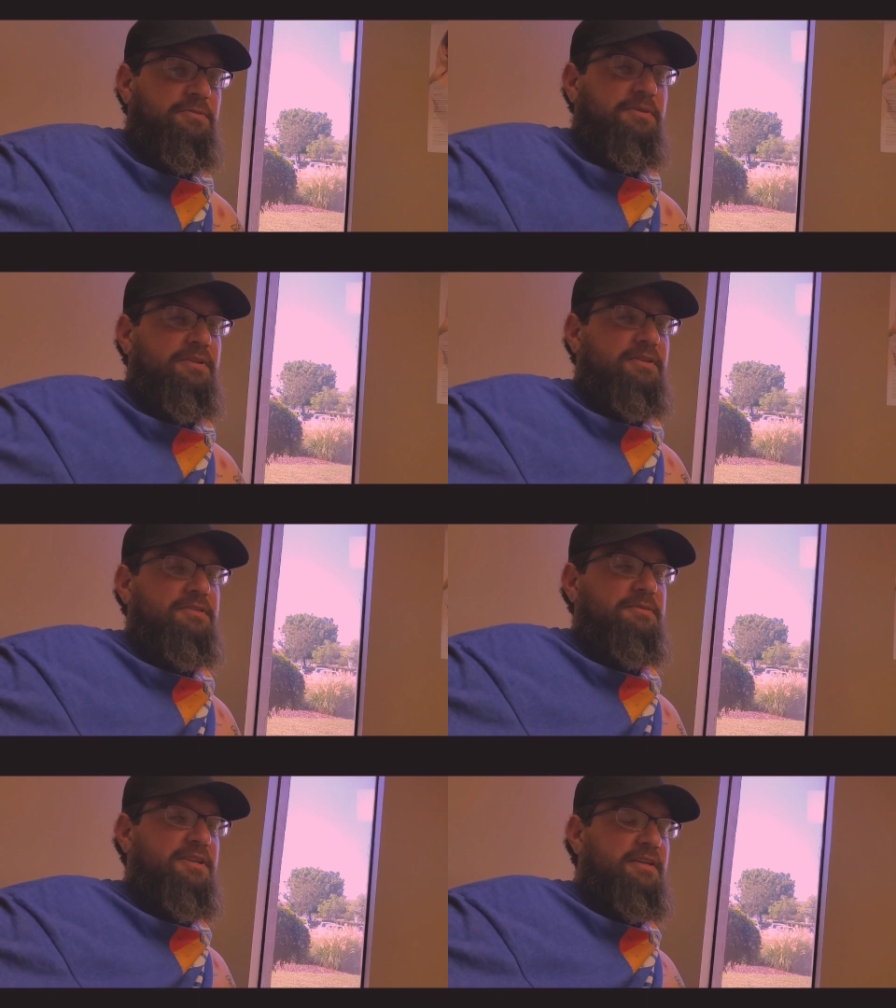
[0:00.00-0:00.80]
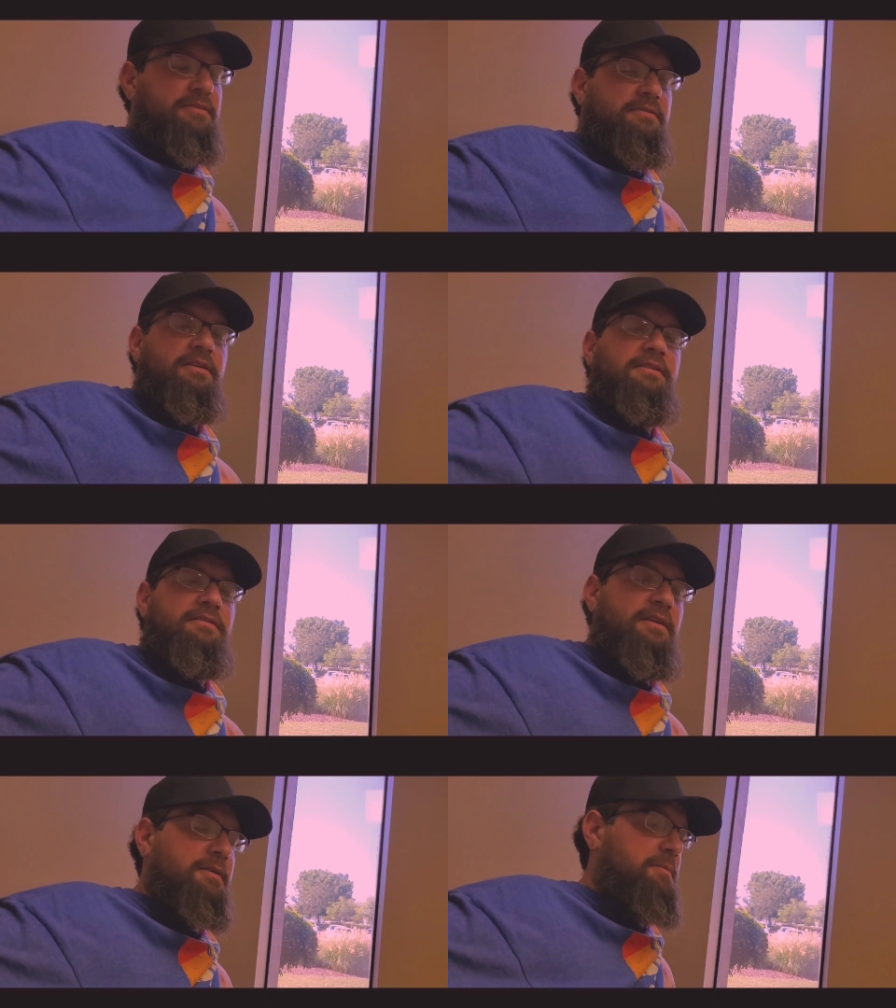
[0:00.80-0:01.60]
But there's a test I can
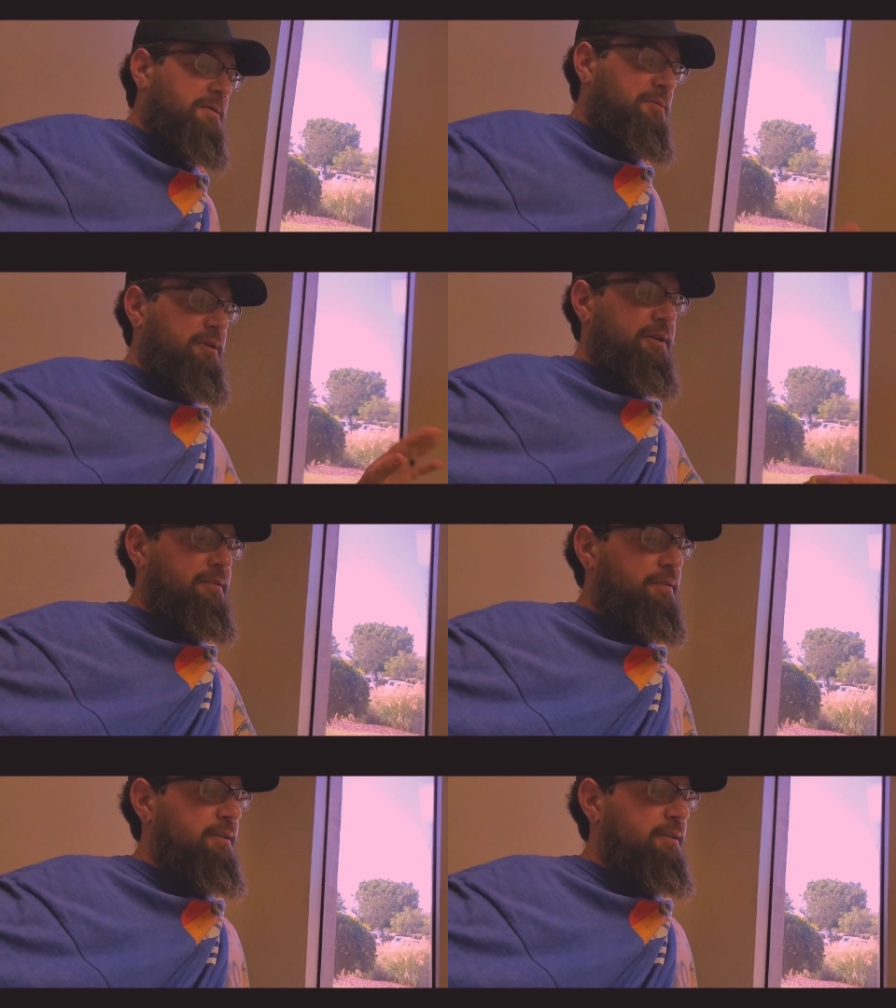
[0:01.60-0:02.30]
take maybe later on.